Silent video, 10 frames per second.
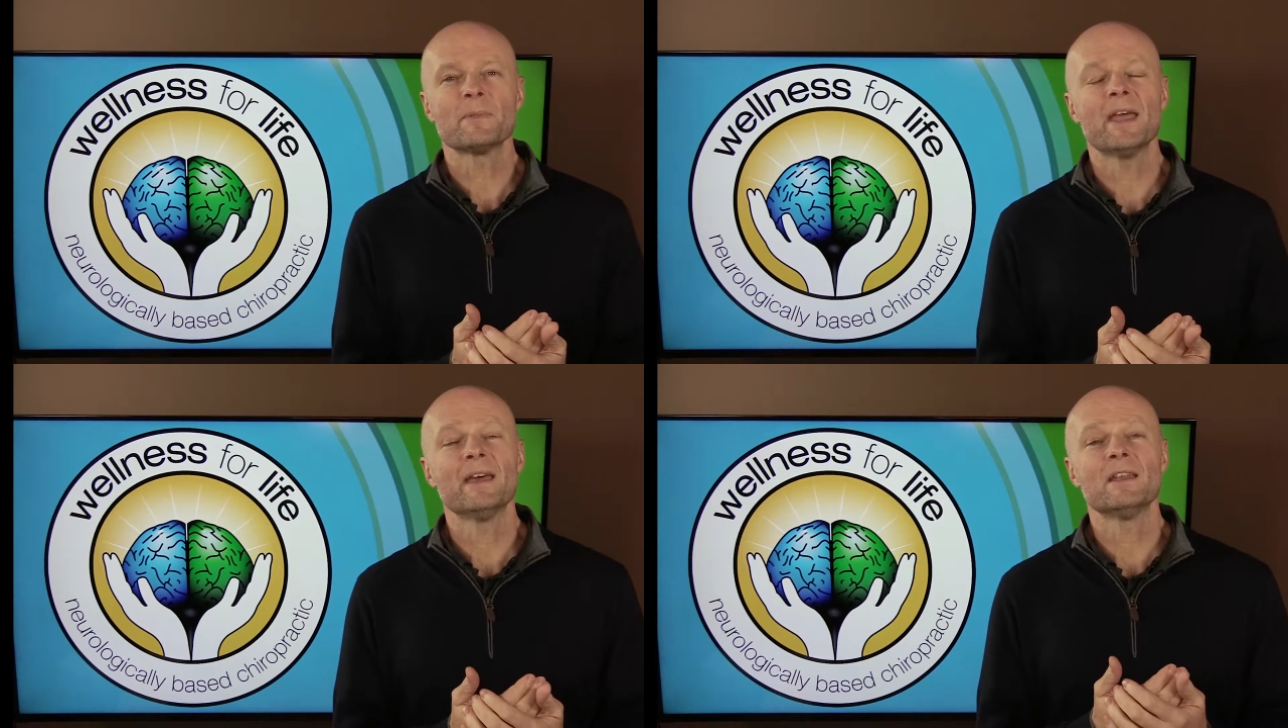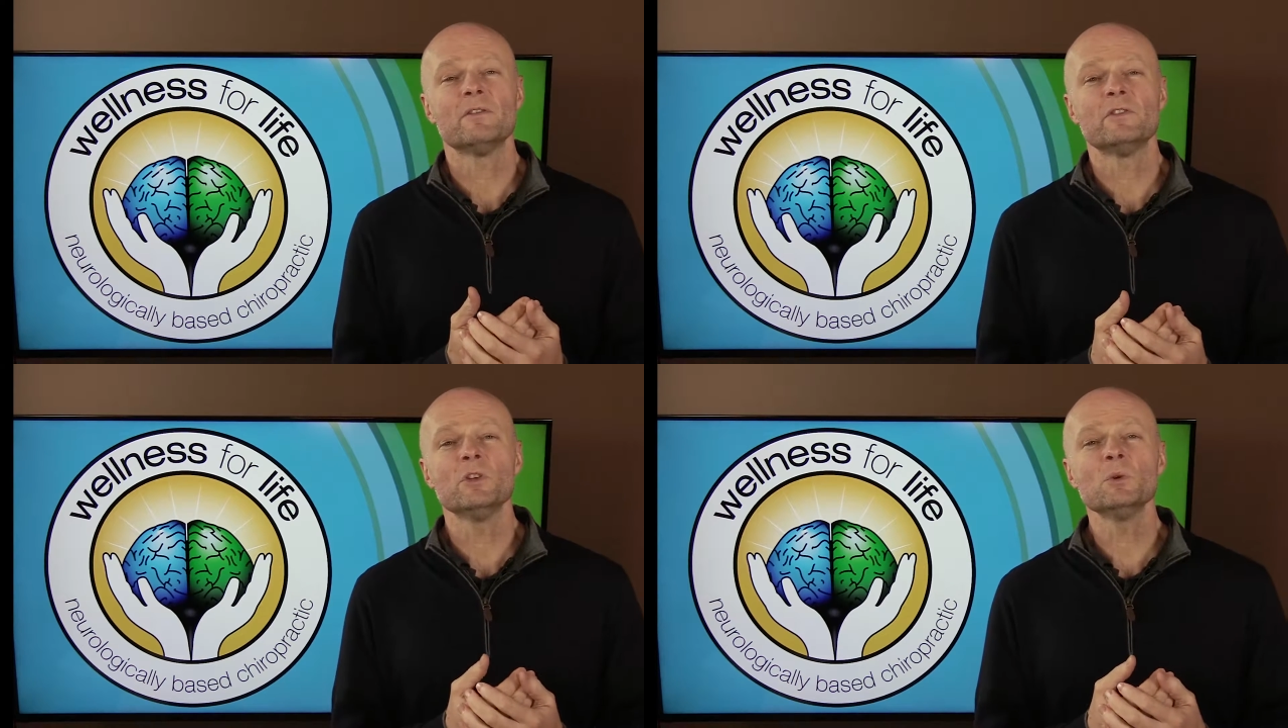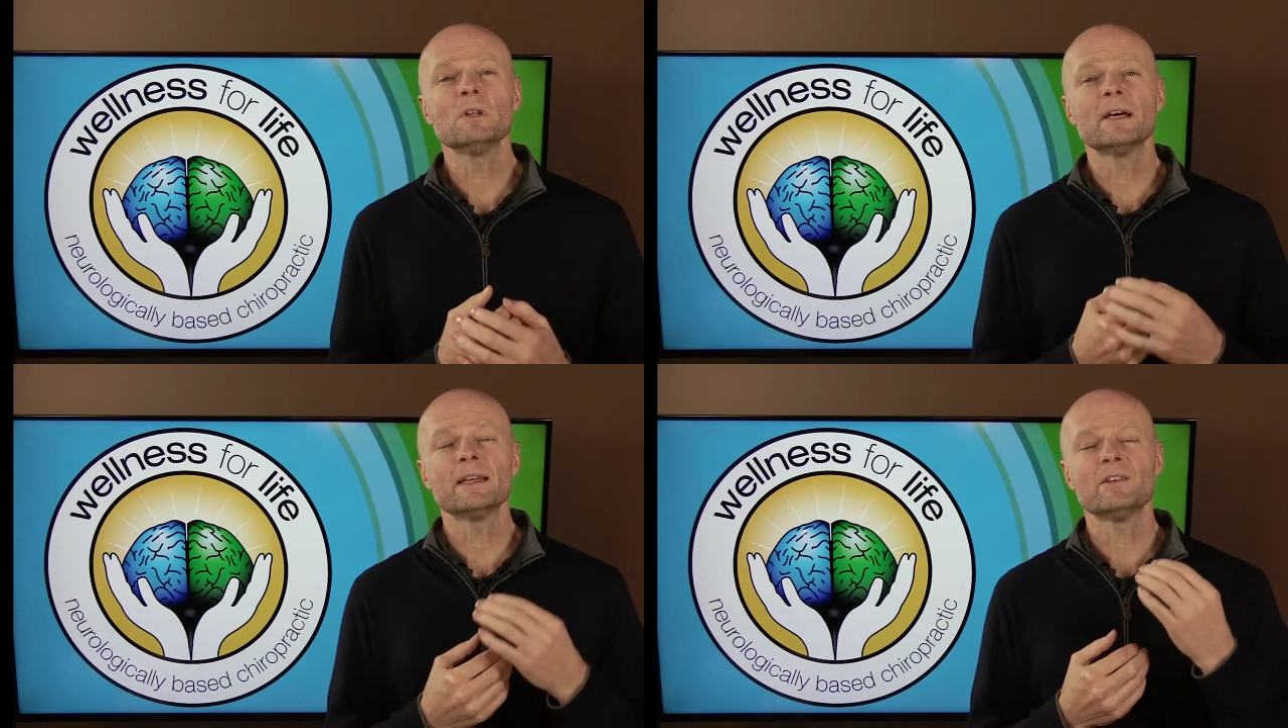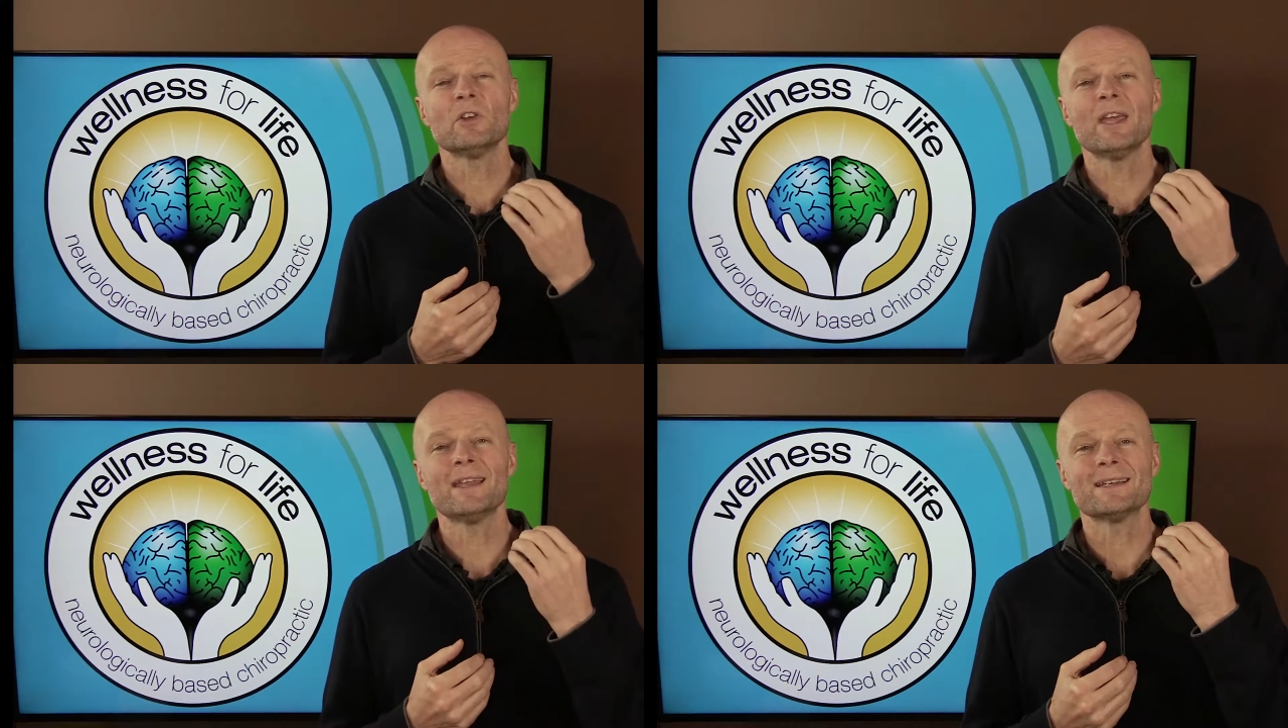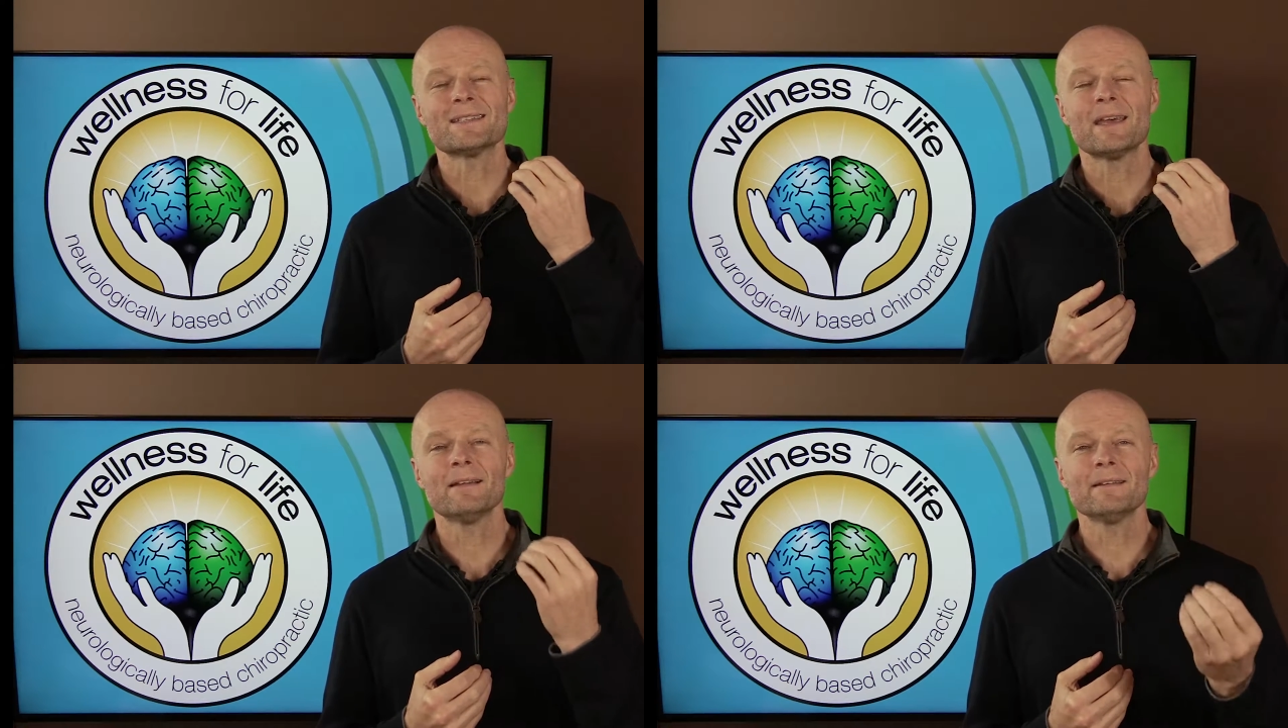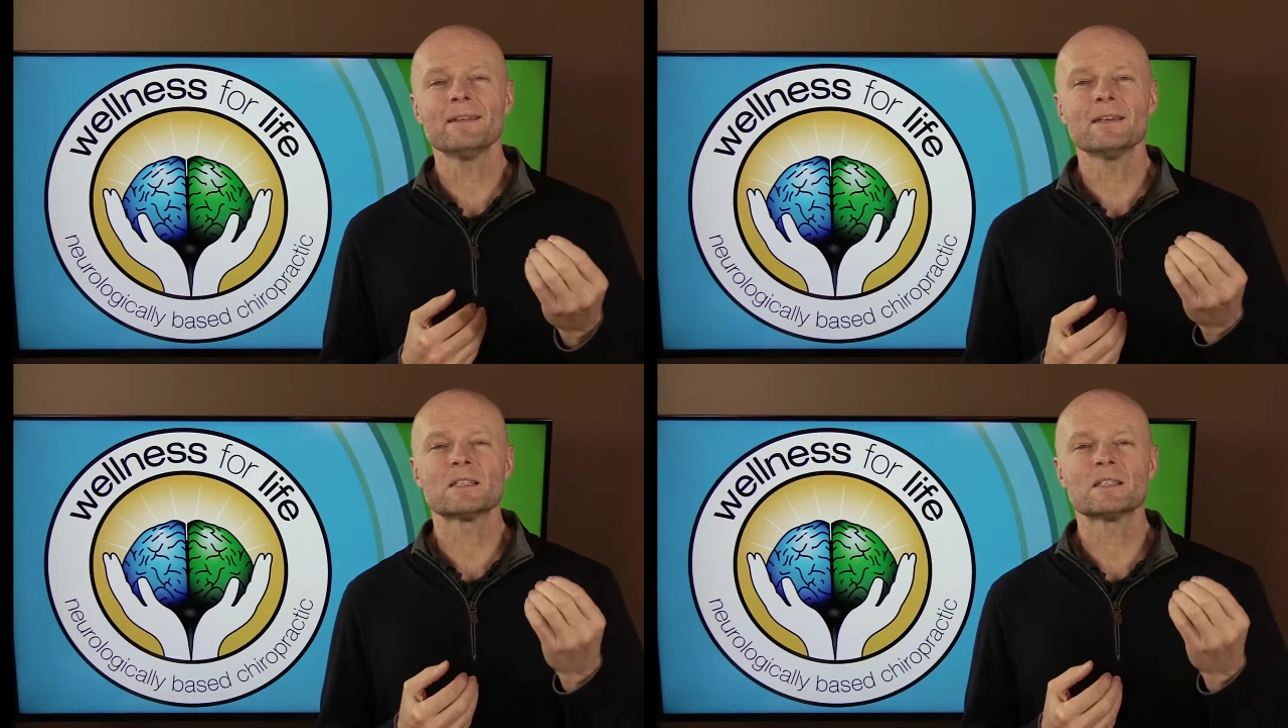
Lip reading: and if you'd like to get as healthy